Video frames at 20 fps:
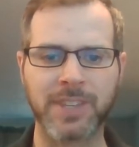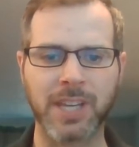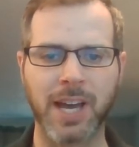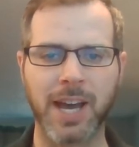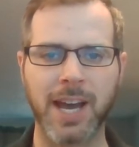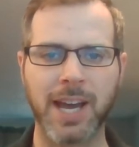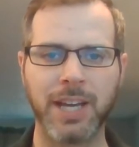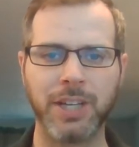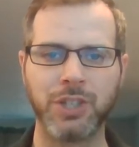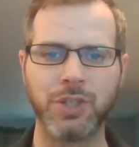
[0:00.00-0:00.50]

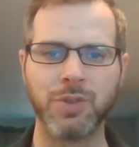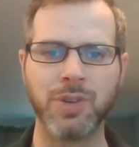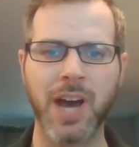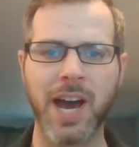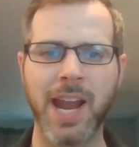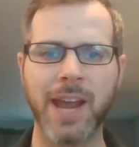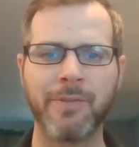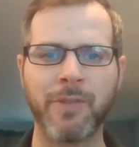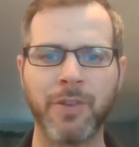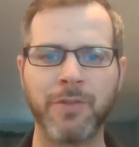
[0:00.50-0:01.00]
I do
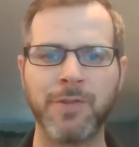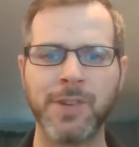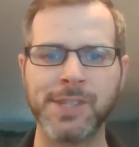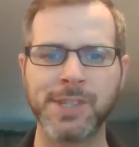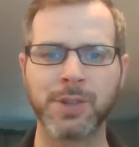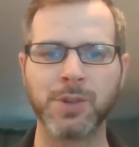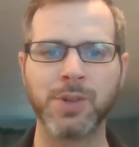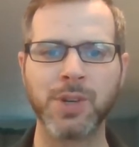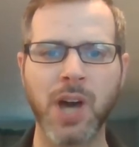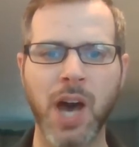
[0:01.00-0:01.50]
not have a
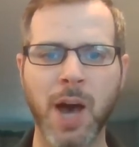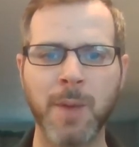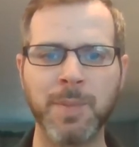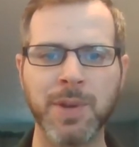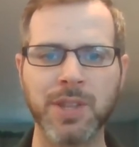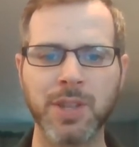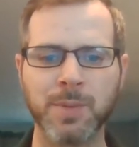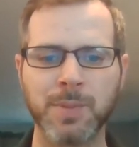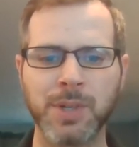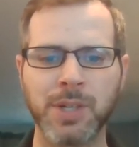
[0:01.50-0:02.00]
physical copy
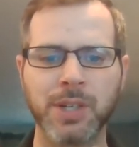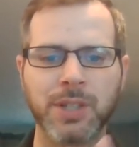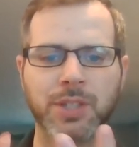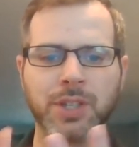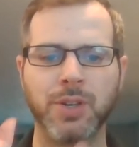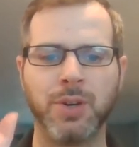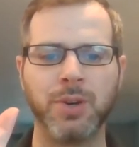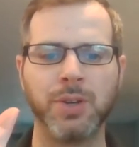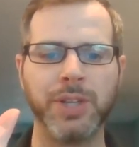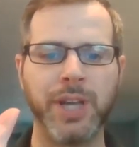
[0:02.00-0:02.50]
of the book
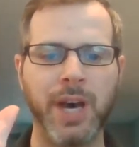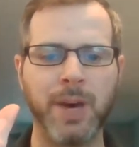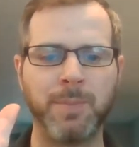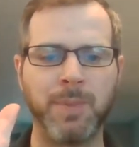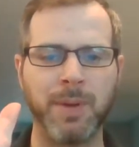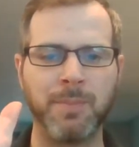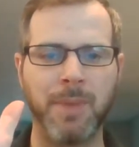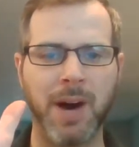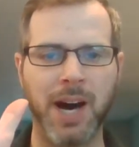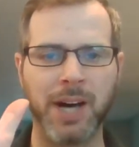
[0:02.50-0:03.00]
to hold
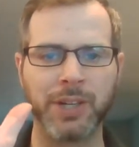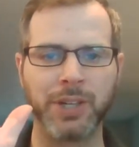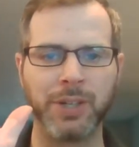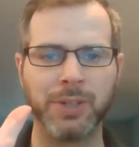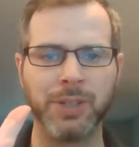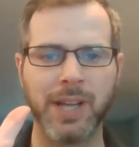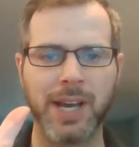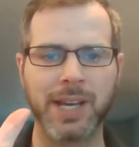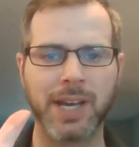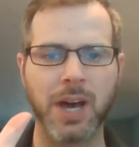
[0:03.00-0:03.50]
up and
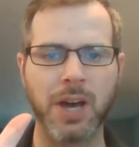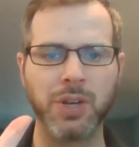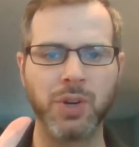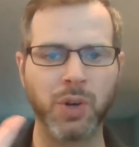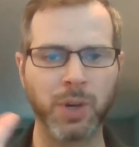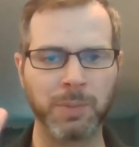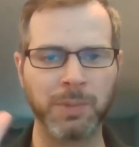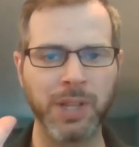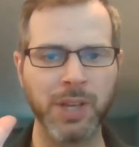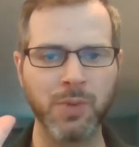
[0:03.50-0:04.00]
model like I
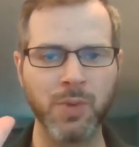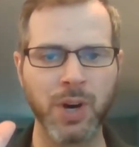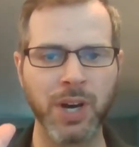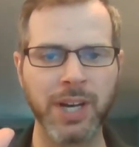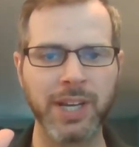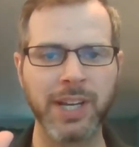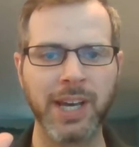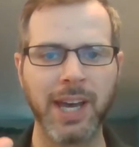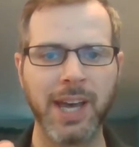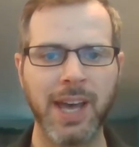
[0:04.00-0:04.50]
normally
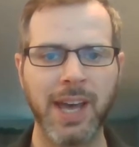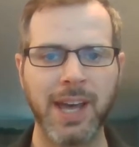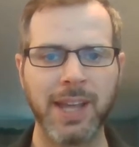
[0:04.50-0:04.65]
would.